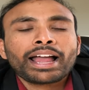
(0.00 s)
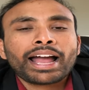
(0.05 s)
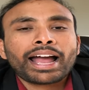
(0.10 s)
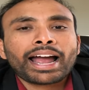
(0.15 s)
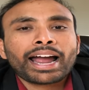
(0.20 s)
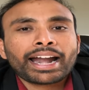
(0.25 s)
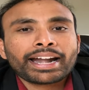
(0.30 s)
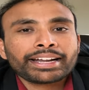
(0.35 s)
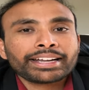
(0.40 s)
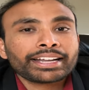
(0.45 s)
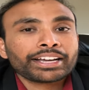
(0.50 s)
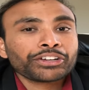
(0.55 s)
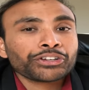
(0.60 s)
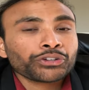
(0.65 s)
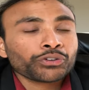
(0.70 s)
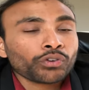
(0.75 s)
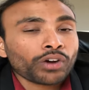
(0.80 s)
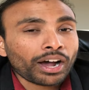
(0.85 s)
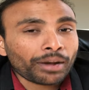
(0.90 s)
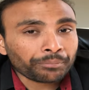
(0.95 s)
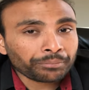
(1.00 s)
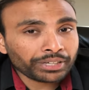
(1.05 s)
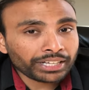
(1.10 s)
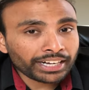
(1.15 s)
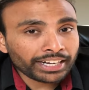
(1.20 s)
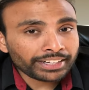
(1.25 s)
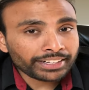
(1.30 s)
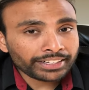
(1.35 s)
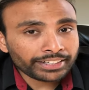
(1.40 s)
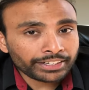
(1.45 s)
and you
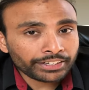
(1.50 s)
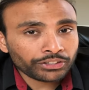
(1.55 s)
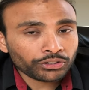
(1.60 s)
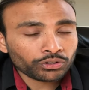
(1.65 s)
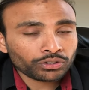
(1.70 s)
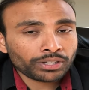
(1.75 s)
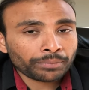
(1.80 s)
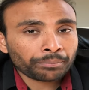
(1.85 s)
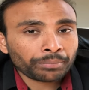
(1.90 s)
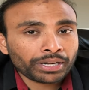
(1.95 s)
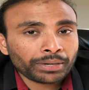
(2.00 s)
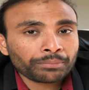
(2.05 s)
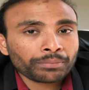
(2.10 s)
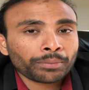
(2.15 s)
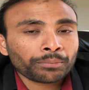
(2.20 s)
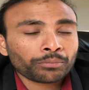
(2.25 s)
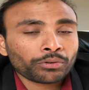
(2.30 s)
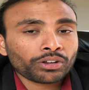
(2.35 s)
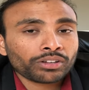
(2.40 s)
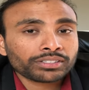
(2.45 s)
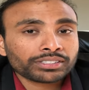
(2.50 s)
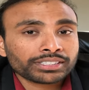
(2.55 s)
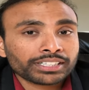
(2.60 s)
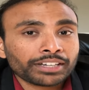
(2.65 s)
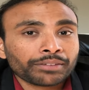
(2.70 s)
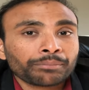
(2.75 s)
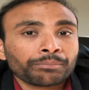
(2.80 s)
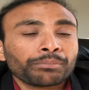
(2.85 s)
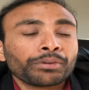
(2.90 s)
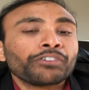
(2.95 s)
upgraded it to the premium
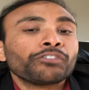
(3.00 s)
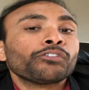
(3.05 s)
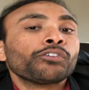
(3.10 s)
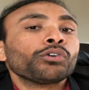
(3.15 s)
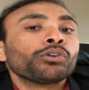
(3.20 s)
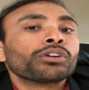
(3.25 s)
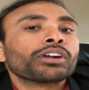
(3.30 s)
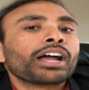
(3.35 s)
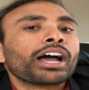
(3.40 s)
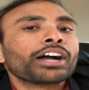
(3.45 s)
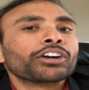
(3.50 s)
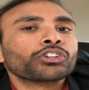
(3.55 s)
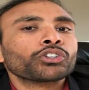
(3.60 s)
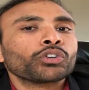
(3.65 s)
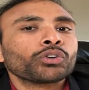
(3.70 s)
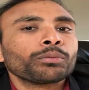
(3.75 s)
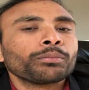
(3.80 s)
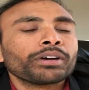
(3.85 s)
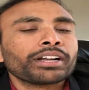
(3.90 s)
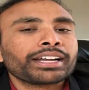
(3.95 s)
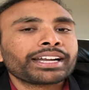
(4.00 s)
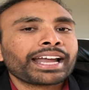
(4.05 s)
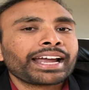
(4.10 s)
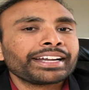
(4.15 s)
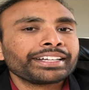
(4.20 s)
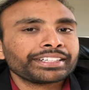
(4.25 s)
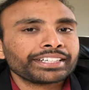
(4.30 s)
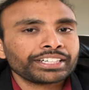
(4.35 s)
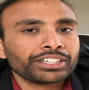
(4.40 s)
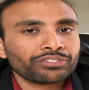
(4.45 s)
processing before October
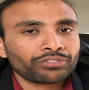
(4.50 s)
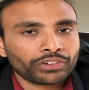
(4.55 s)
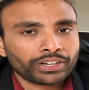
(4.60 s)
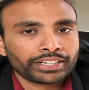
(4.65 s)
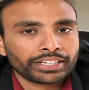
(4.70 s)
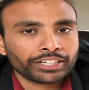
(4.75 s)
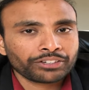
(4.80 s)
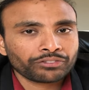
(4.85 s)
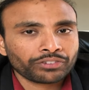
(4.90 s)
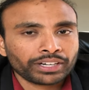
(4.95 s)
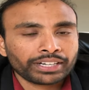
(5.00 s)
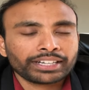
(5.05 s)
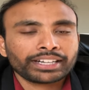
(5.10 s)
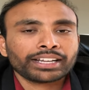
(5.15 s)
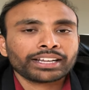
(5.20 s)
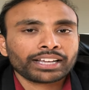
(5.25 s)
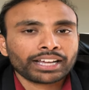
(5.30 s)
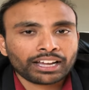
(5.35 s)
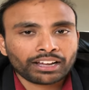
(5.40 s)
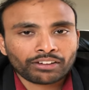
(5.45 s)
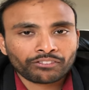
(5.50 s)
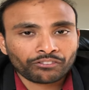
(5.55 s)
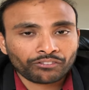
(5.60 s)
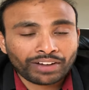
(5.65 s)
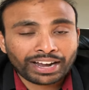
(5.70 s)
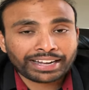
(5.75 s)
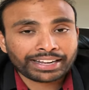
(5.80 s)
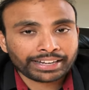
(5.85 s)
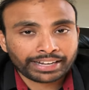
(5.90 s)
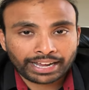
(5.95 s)
19, 2020
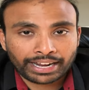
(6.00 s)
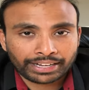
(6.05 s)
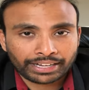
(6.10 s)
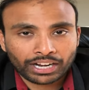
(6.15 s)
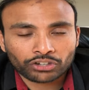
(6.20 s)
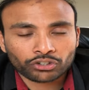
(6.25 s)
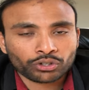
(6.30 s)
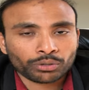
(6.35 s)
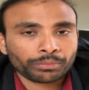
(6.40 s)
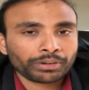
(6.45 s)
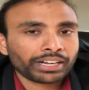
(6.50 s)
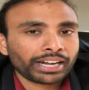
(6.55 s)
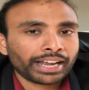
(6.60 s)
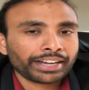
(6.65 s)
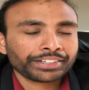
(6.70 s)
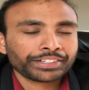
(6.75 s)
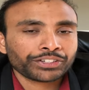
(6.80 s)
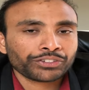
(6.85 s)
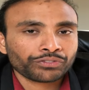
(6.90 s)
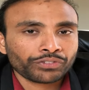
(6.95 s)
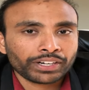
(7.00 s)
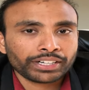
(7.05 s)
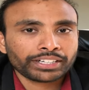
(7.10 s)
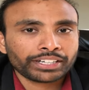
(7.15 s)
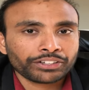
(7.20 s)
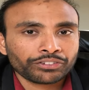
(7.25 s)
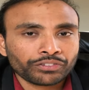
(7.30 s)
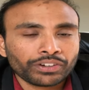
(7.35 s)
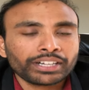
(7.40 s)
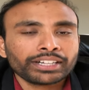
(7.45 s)
19 October 19
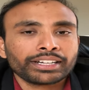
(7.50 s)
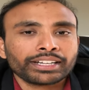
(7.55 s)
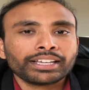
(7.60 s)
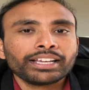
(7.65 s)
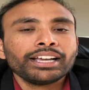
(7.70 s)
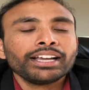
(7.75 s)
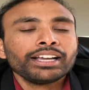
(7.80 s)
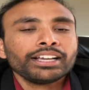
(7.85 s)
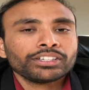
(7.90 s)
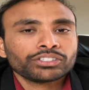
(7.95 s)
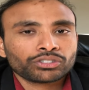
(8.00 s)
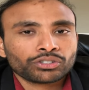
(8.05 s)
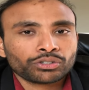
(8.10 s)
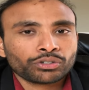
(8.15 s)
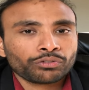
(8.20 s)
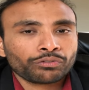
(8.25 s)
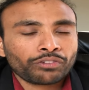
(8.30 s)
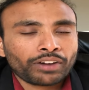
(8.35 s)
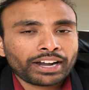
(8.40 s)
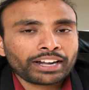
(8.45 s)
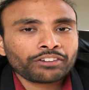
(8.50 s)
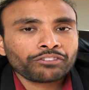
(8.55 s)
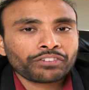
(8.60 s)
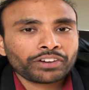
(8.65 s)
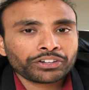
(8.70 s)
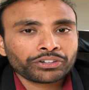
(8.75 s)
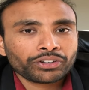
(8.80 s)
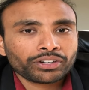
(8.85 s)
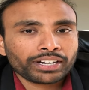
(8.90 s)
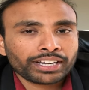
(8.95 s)
2020 so you filed
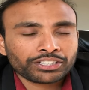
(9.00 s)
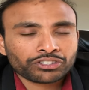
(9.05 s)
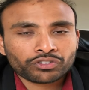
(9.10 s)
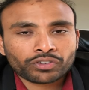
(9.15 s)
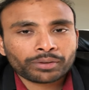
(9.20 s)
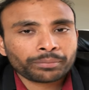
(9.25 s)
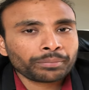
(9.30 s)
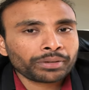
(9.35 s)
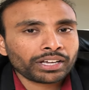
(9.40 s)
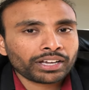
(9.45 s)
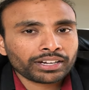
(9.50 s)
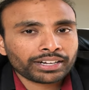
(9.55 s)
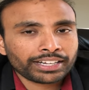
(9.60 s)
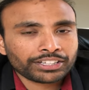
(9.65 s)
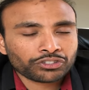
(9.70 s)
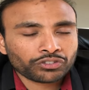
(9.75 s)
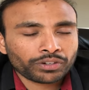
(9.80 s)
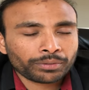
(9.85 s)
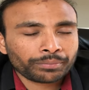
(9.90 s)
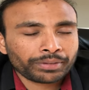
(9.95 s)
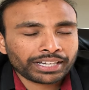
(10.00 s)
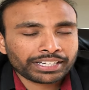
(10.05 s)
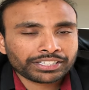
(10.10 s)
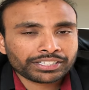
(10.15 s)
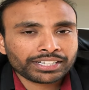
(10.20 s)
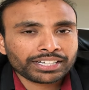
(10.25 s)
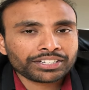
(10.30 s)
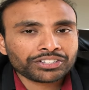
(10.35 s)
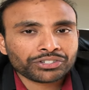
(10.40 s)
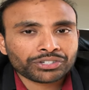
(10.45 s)
for your H1B or H1B
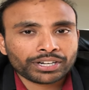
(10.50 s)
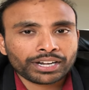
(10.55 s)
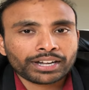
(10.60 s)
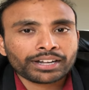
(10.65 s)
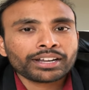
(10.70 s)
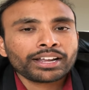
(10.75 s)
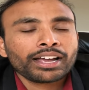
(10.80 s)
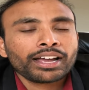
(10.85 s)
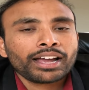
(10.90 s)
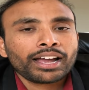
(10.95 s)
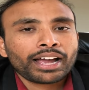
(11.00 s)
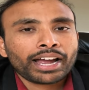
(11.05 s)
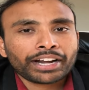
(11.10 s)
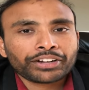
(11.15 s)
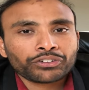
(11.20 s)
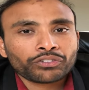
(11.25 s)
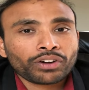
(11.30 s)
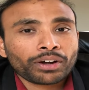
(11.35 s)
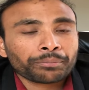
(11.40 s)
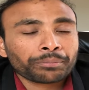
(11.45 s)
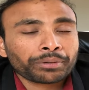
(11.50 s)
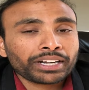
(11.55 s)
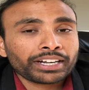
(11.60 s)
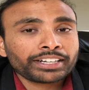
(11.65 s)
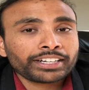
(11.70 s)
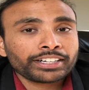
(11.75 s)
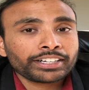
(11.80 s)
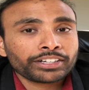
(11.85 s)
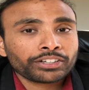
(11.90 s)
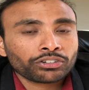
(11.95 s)
extension and you
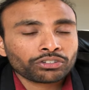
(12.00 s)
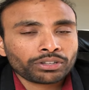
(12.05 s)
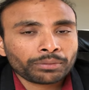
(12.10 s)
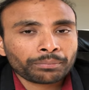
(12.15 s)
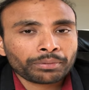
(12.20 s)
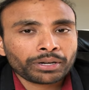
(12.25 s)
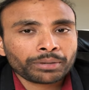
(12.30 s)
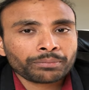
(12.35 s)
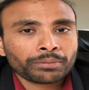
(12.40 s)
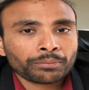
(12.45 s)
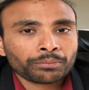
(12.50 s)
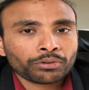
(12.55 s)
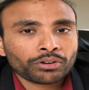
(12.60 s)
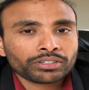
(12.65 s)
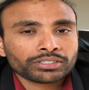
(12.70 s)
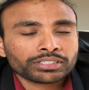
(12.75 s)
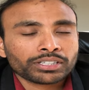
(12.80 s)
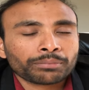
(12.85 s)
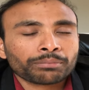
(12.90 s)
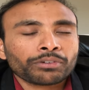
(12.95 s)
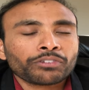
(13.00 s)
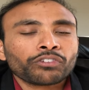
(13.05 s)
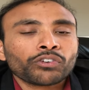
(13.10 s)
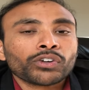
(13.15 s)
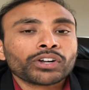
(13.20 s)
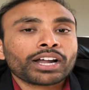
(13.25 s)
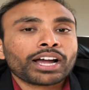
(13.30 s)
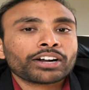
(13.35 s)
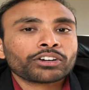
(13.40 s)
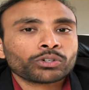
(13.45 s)
upgraded it to the premium processing
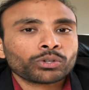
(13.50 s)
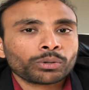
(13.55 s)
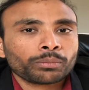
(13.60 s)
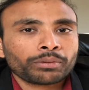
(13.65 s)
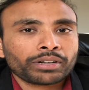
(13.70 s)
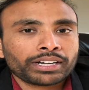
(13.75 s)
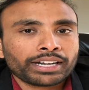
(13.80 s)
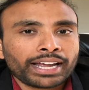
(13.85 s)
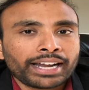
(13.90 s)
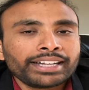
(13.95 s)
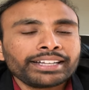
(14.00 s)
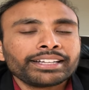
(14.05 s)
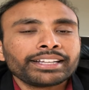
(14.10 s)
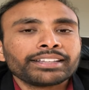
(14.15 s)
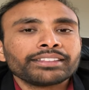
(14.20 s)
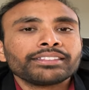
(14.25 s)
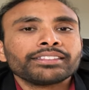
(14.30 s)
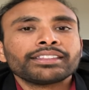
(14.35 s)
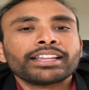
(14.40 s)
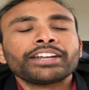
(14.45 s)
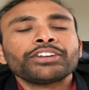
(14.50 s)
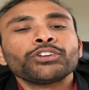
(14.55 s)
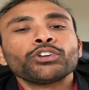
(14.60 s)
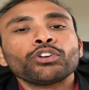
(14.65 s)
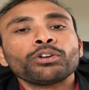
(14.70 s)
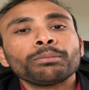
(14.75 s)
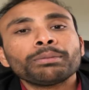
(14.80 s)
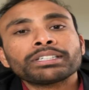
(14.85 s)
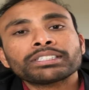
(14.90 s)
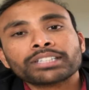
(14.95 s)
before October 19 then you
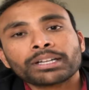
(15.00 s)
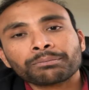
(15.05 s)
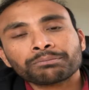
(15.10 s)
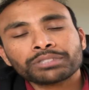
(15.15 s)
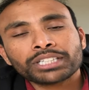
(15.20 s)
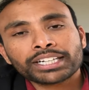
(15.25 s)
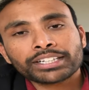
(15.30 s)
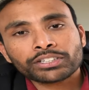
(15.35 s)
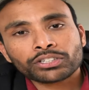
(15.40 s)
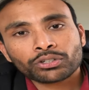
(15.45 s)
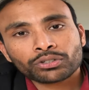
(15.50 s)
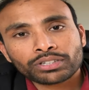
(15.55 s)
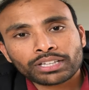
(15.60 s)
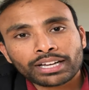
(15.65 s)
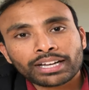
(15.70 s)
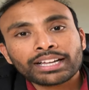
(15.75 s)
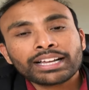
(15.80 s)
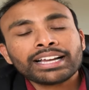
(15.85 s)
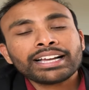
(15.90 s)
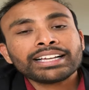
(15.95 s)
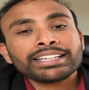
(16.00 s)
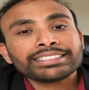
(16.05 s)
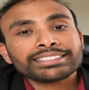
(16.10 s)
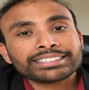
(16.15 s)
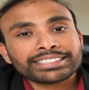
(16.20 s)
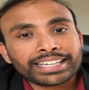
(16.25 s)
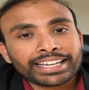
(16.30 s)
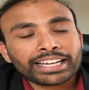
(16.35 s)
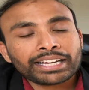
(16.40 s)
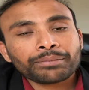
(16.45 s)
will be subject to the
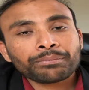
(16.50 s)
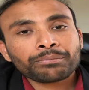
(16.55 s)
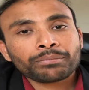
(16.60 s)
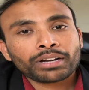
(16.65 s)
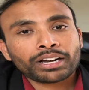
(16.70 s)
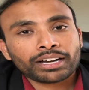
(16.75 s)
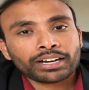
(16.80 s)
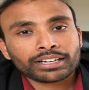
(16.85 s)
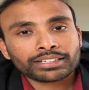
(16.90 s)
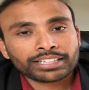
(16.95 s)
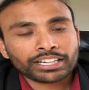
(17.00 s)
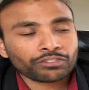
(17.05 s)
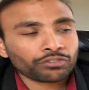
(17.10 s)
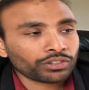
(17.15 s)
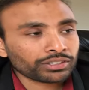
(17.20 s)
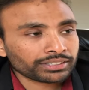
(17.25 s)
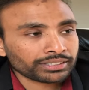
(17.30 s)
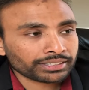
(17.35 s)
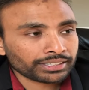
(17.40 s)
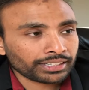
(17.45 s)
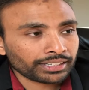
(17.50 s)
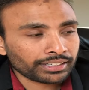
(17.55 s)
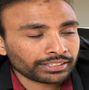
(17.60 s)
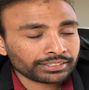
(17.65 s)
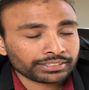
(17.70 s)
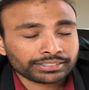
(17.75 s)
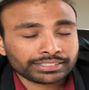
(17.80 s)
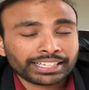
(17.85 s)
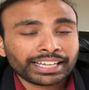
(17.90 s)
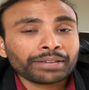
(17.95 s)
same uh, that was uh,
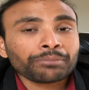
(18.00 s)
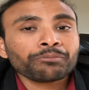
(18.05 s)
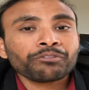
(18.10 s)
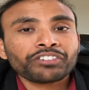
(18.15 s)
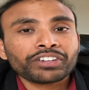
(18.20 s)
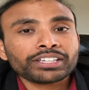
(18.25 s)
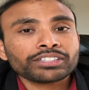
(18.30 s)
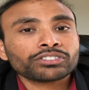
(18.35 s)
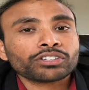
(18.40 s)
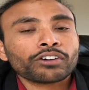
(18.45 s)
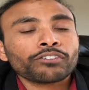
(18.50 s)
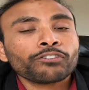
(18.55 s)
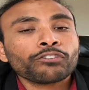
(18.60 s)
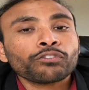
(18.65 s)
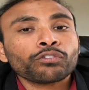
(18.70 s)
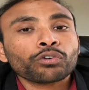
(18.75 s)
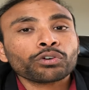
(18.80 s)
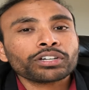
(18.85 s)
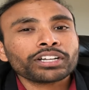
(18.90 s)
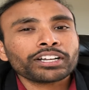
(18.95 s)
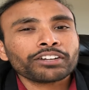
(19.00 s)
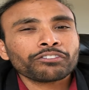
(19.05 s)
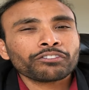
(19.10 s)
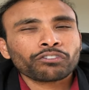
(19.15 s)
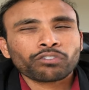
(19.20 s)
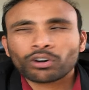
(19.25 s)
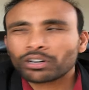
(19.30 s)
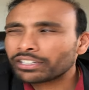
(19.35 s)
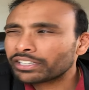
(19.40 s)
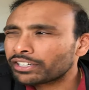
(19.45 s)
same fees of
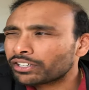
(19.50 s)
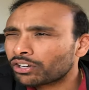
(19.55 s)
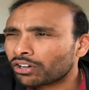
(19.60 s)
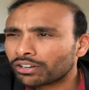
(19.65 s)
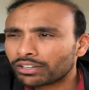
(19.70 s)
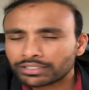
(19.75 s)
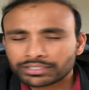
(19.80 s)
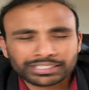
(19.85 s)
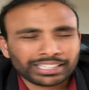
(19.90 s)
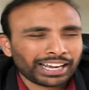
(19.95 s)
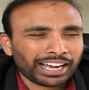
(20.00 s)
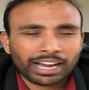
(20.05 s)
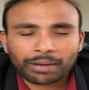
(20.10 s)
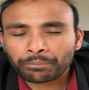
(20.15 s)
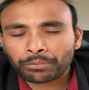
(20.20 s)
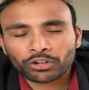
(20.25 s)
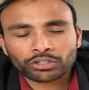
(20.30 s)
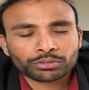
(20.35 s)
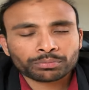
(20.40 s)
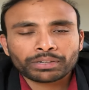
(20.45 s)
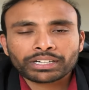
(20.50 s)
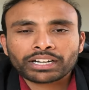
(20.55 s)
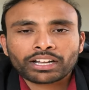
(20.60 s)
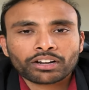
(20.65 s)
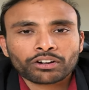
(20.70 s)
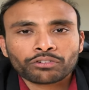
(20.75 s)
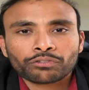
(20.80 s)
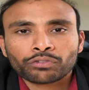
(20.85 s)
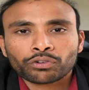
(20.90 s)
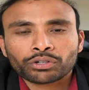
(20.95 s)
1440 dollars yeah approximately
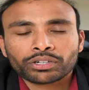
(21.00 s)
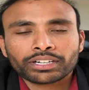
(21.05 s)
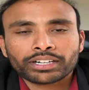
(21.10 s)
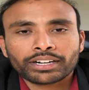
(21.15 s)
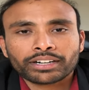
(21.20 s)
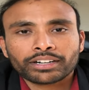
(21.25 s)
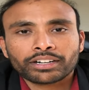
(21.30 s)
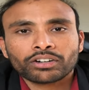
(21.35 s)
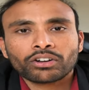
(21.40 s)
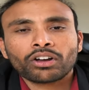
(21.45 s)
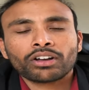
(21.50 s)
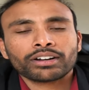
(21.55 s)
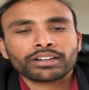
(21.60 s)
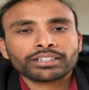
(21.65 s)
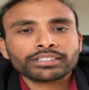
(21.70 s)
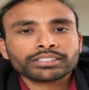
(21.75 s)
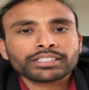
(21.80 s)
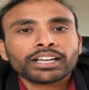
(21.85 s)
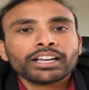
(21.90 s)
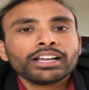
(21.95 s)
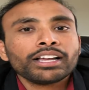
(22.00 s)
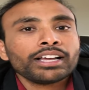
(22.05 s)
around 1400 dollars